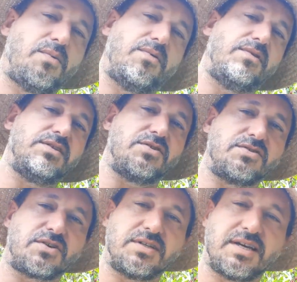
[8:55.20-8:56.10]
this
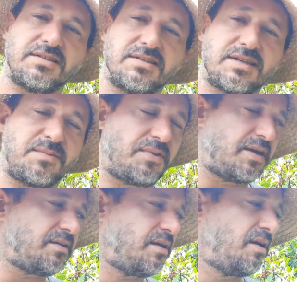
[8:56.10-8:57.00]
also contains the same
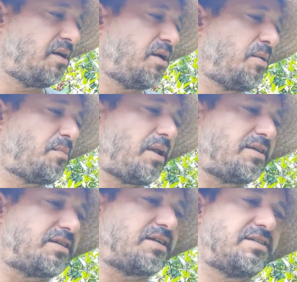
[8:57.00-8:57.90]
thing.
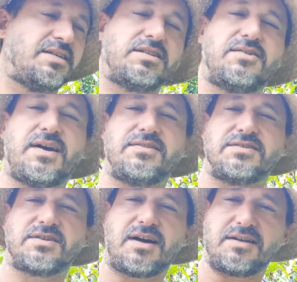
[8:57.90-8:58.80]
Plus it contains a lot of
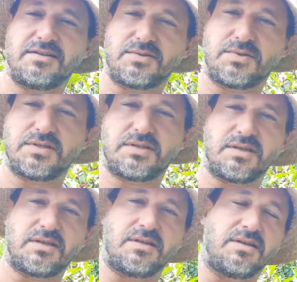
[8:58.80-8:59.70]
anthocyanins, which is
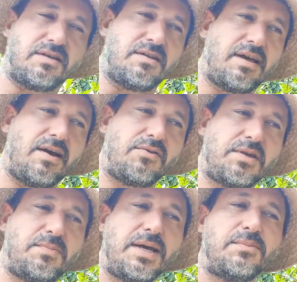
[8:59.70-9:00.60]
the healthy
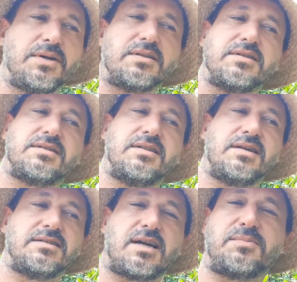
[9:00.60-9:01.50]
pigment that's in
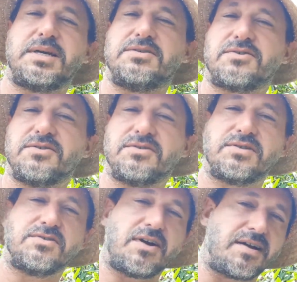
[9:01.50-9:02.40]
things like beetroot
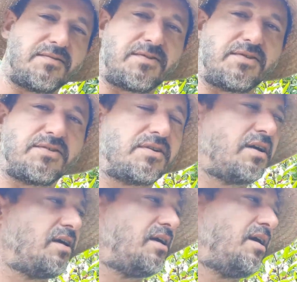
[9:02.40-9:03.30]
and dragon fruit,
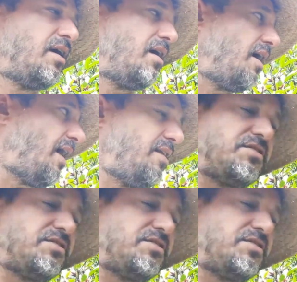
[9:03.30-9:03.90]
and it's